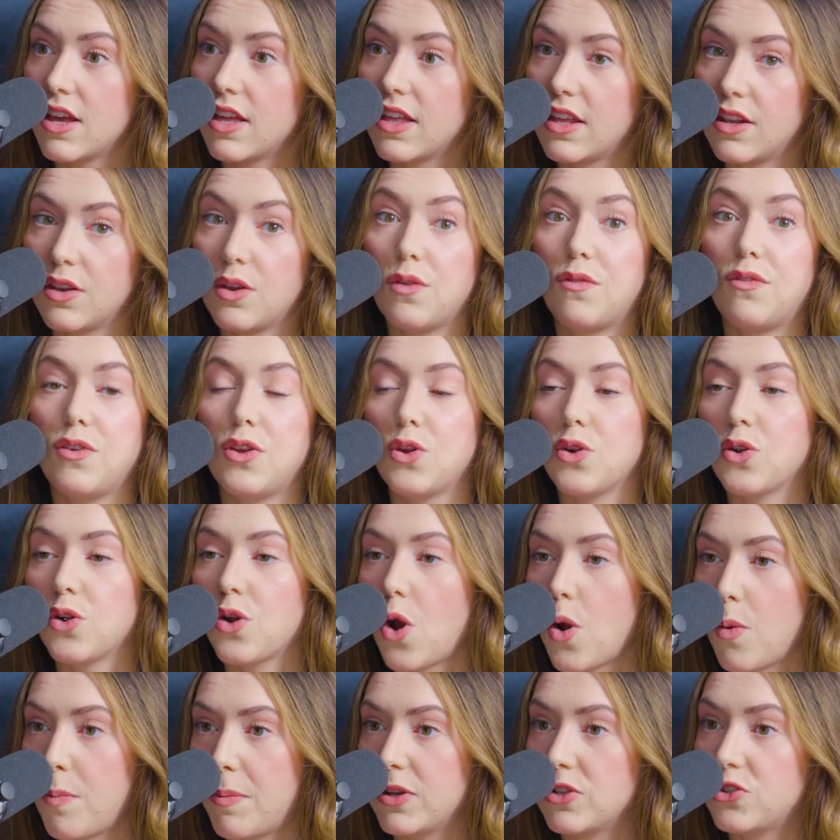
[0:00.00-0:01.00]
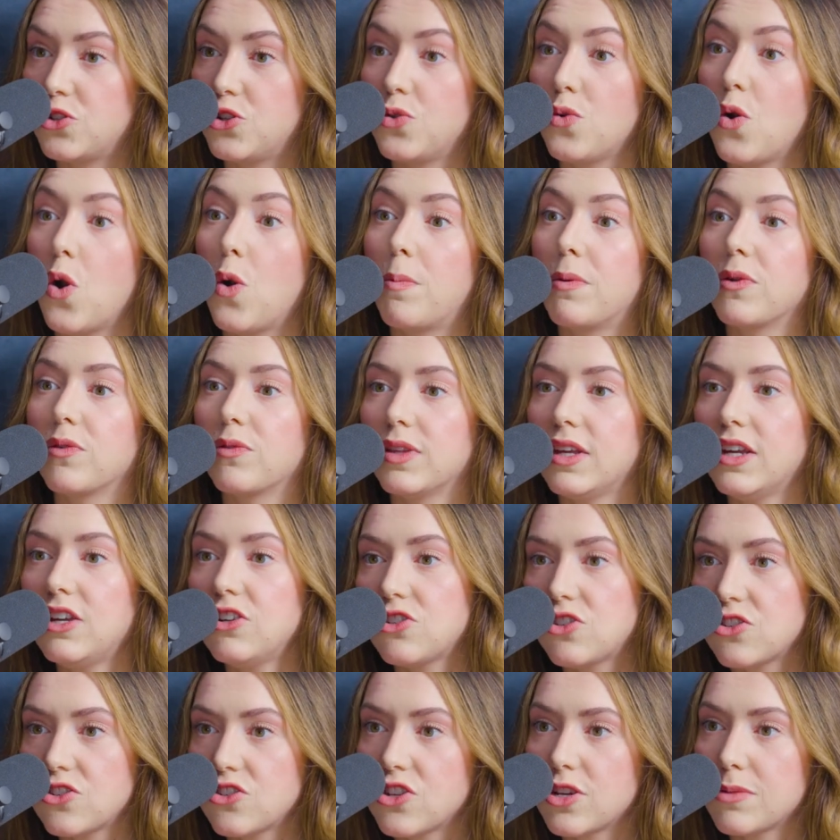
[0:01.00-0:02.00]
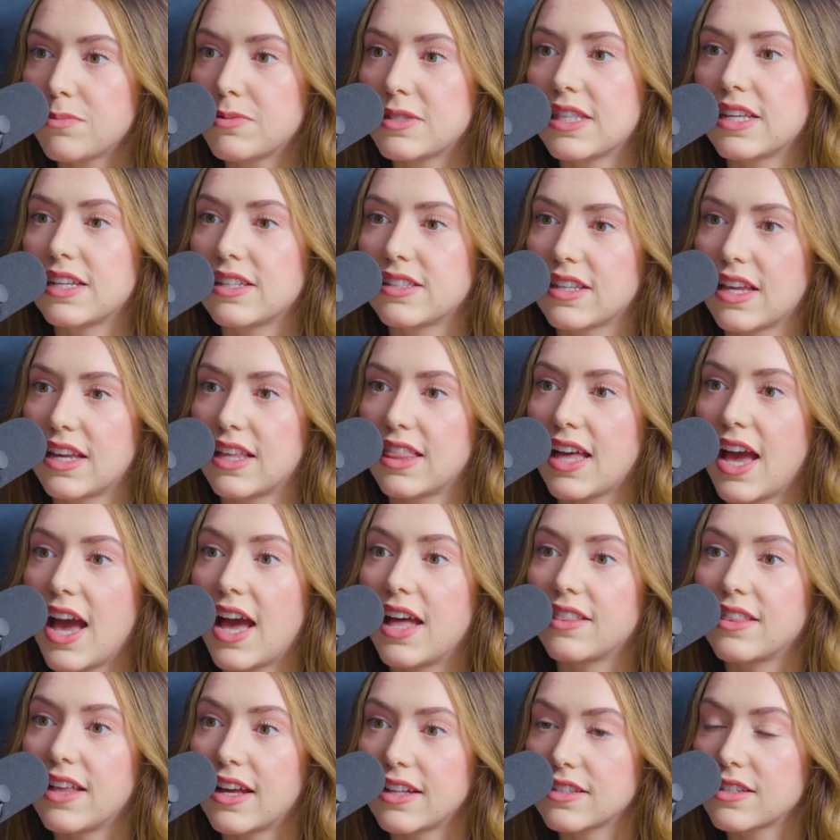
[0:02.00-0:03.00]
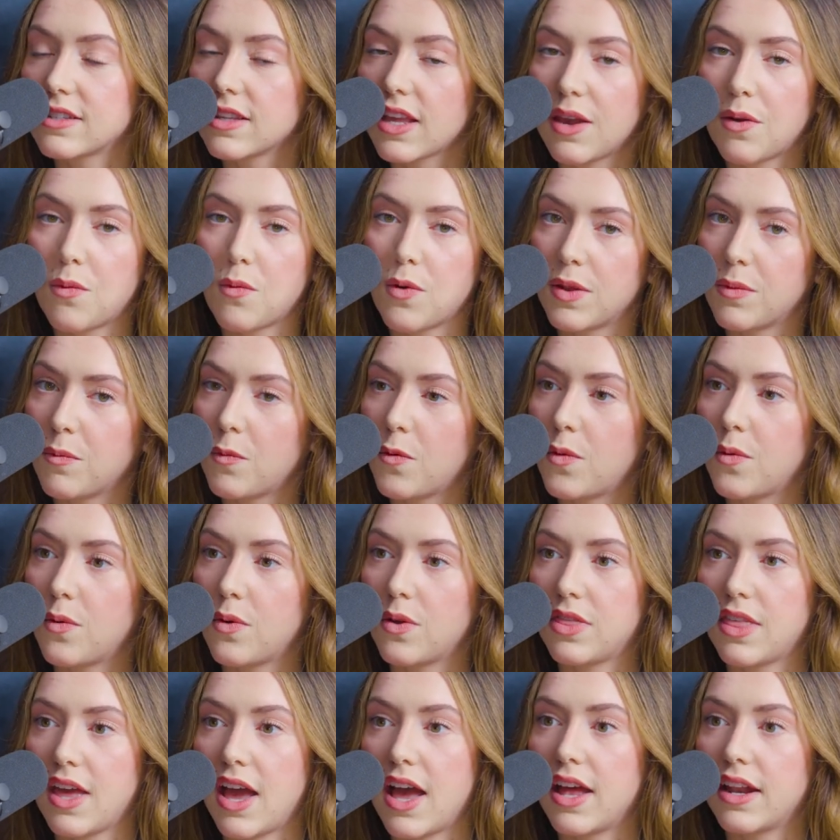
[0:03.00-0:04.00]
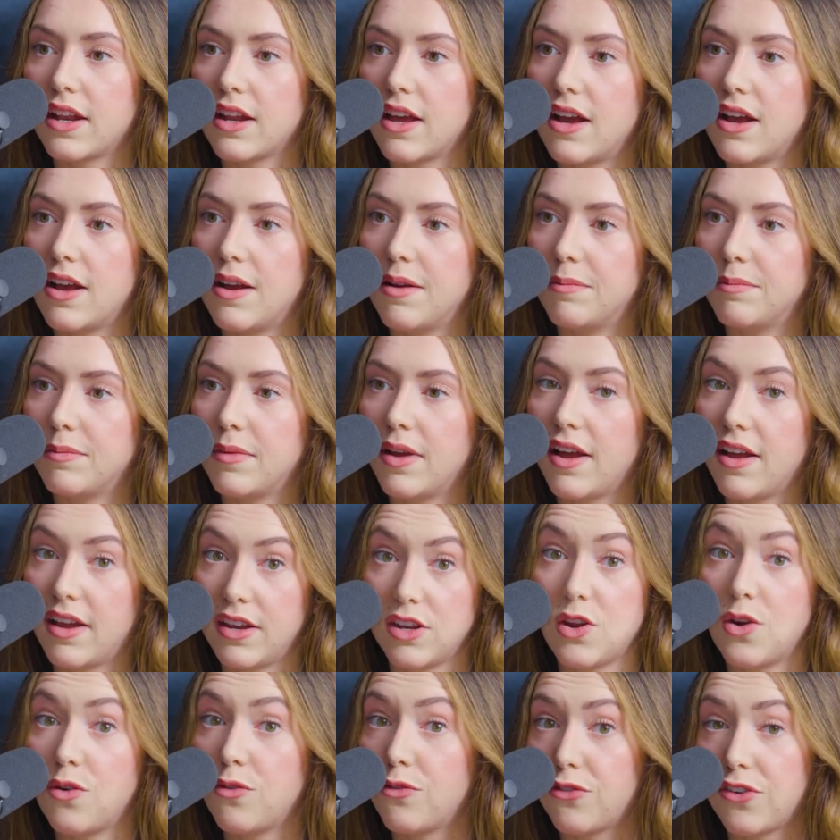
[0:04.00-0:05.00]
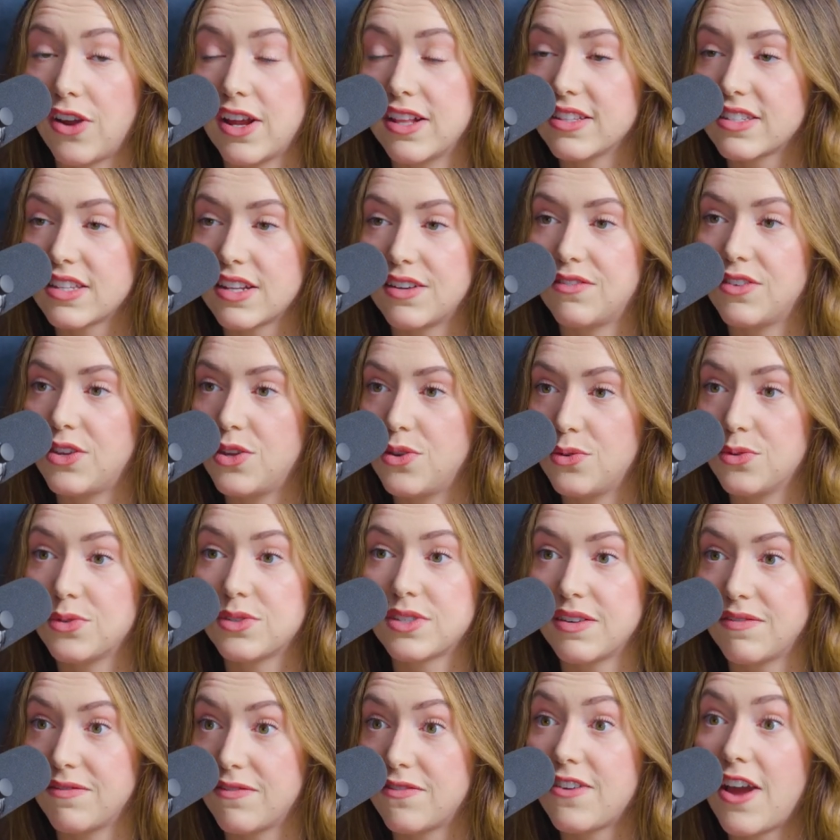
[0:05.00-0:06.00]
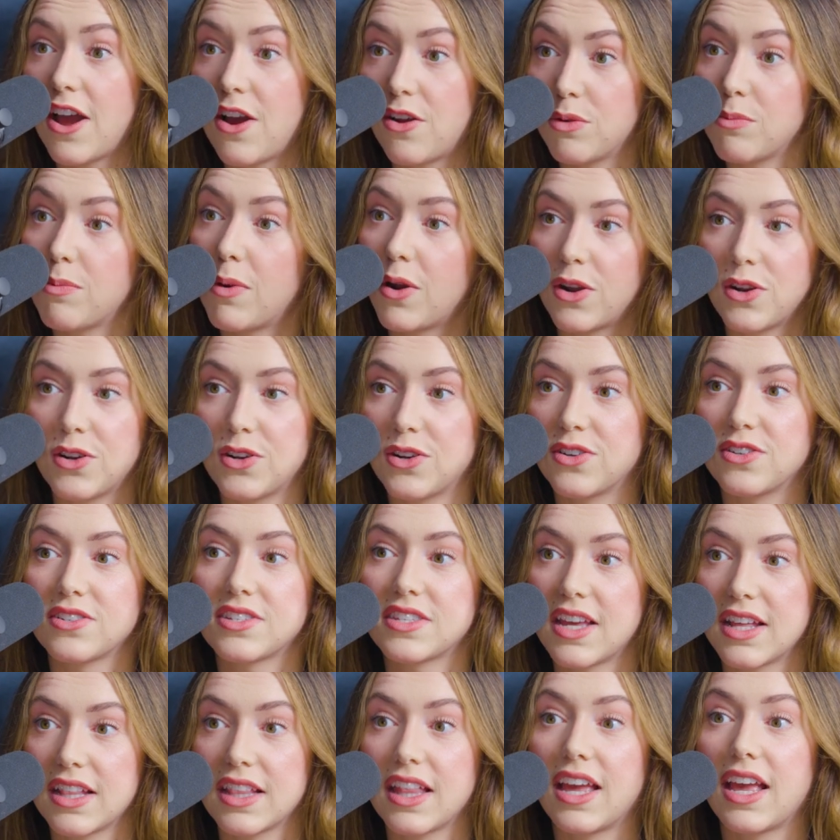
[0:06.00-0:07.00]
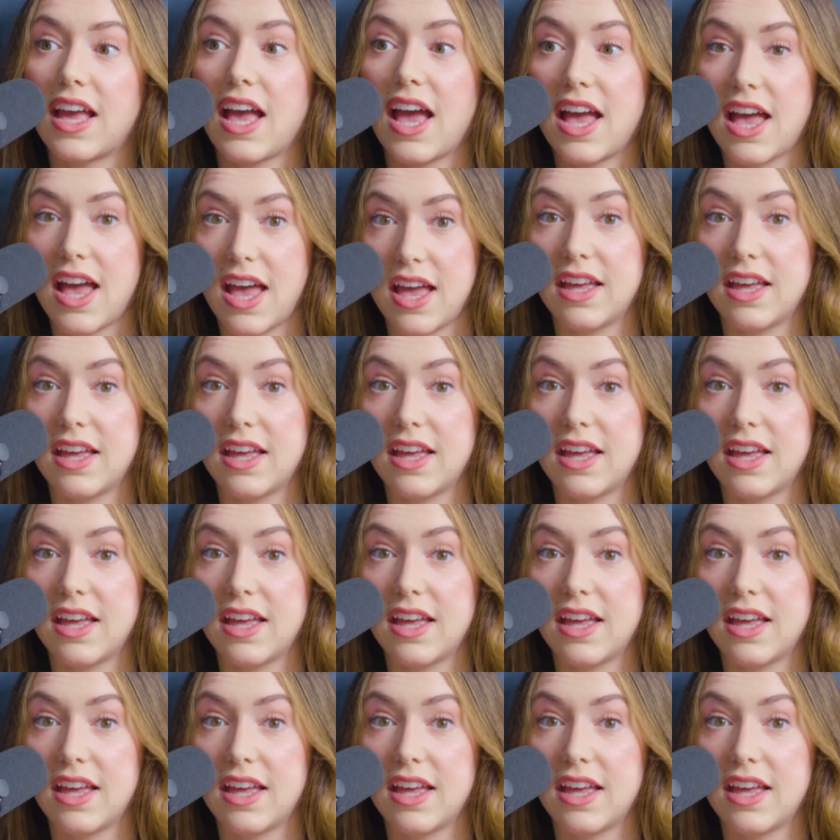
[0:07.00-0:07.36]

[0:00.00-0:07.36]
And if you're open to open relationships, things like that, that's like one that I know friends that have used and found partners that like